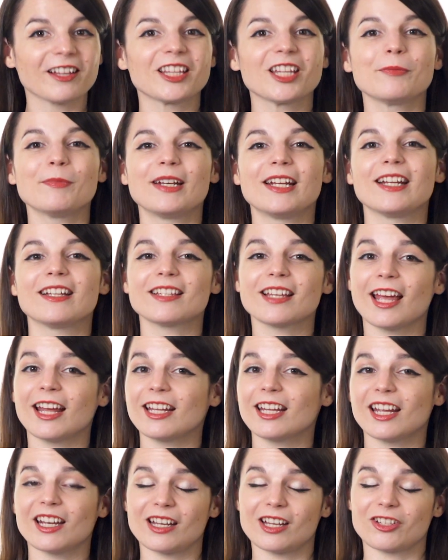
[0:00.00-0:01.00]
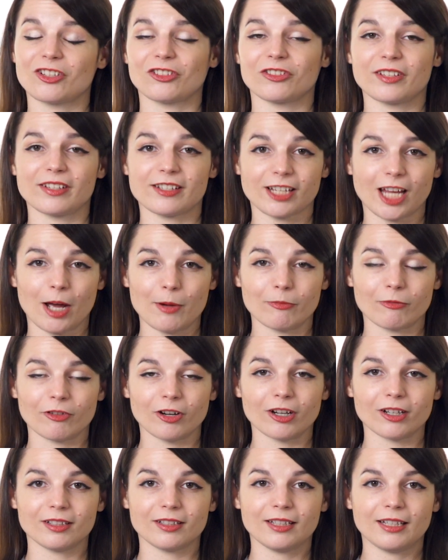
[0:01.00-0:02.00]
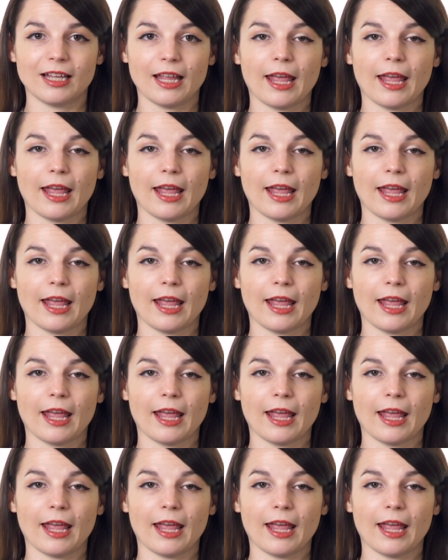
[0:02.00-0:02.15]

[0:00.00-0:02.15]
eliminates any initial discomfort.